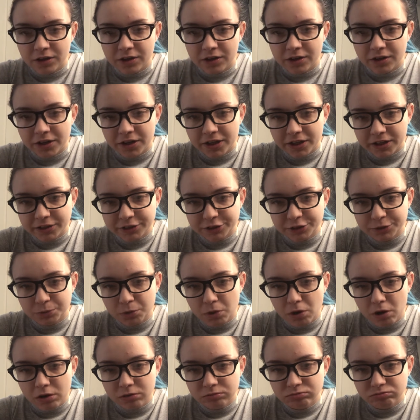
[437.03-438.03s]
Next
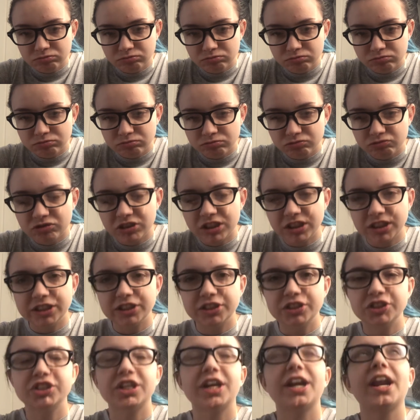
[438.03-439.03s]
one,
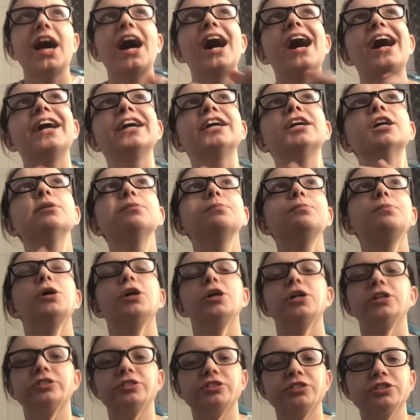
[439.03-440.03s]
religion. I am
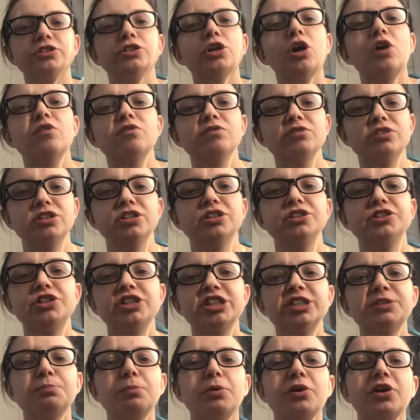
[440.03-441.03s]
personally not
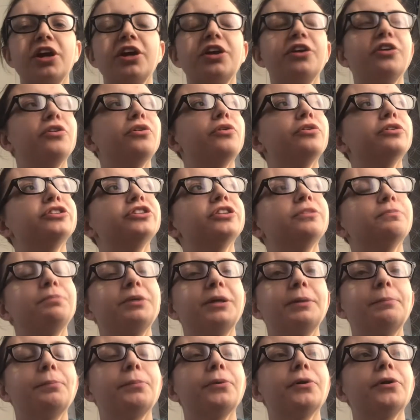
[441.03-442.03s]
religious, but I know some
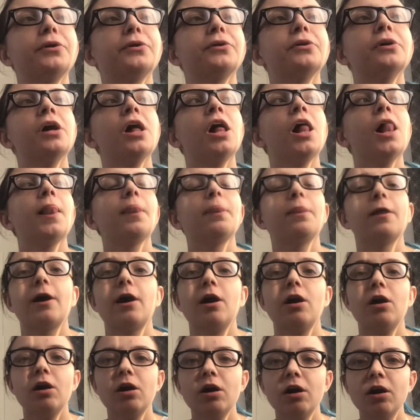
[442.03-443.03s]
people that
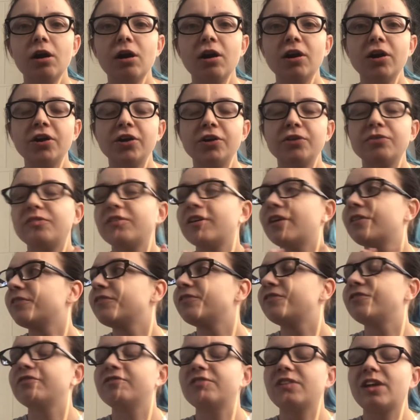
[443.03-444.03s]
are, who
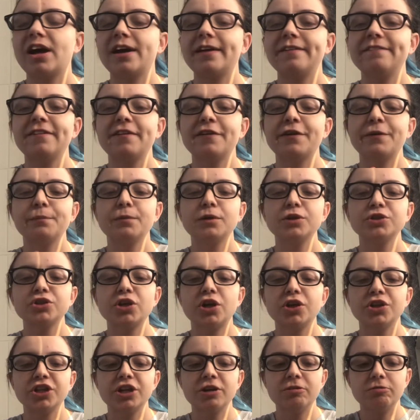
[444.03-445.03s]
rely very much
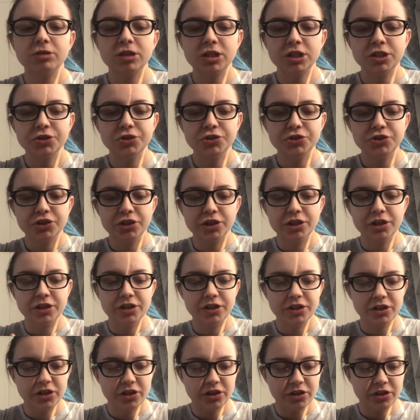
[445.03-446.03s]
on their
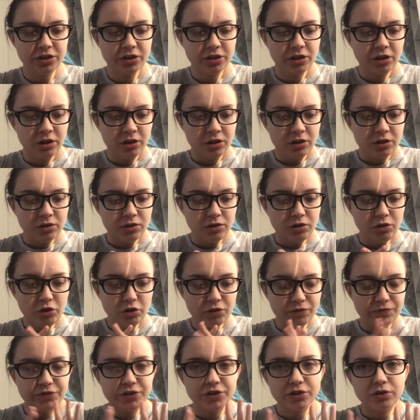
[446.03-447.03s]
religion and
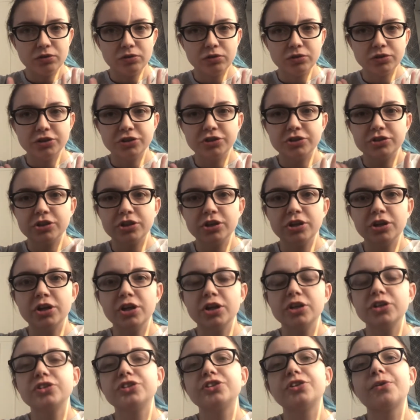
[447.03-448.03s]
love to go to
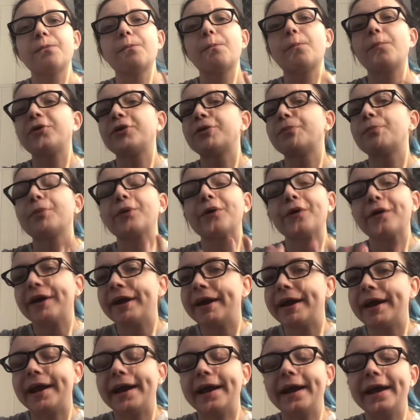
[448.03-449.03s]
church and to
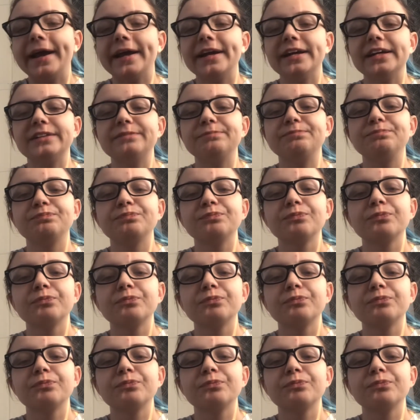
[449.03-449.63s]
pray and